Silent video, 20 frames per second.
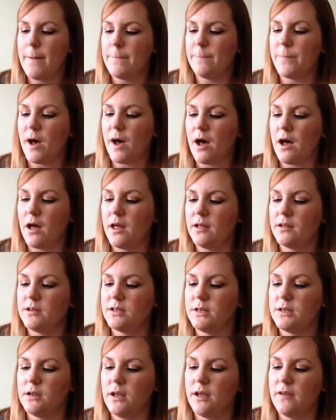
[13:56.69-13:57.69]
But
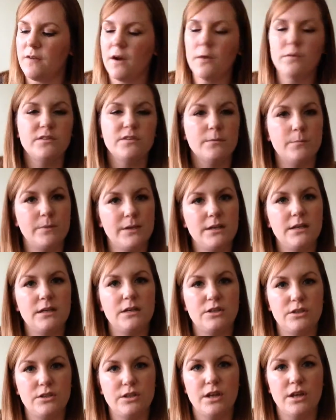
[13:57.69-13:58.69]
if I was to
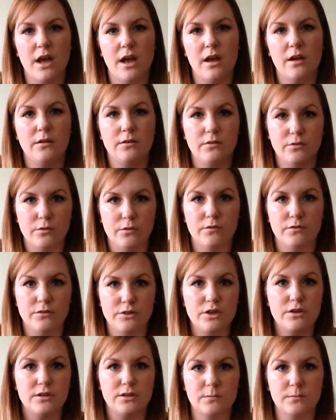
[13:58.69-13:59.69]
be, you know, sort of
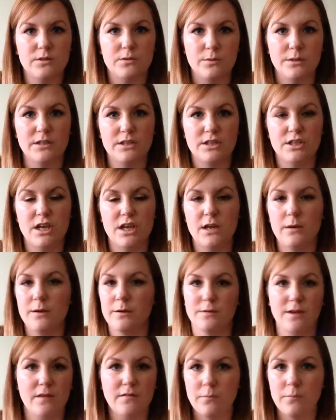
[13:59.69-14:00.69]
choosing between the two, it
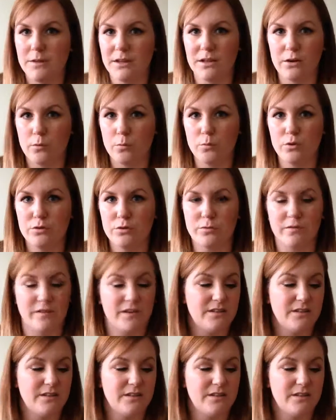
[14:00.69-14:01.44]
would definitely be the non-waterproof.